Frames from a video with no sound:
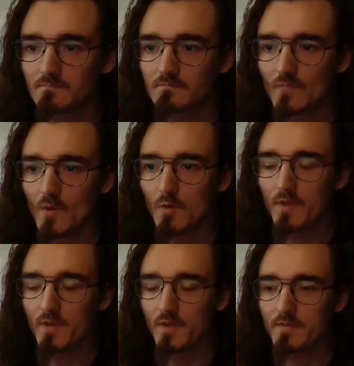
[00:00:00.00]
We'll
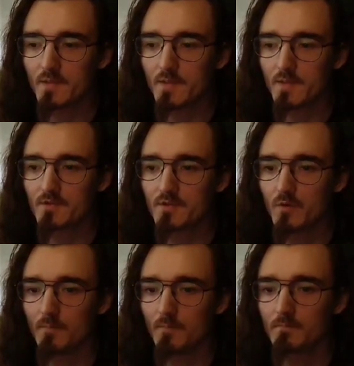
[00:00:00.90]
play the Snapjaw
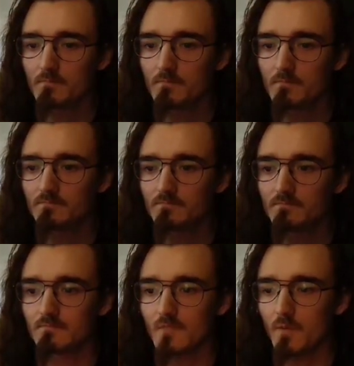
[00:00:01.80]
Swarm.
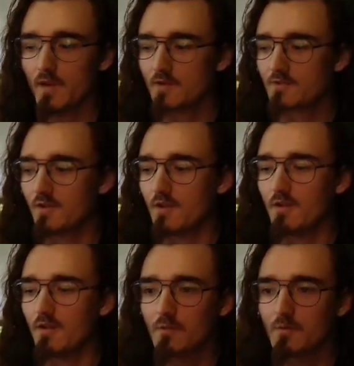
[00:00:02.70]
And we actually got
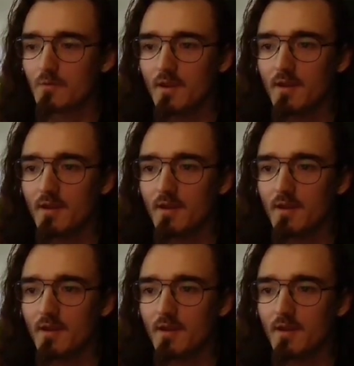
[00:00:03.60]
Lurk to work again.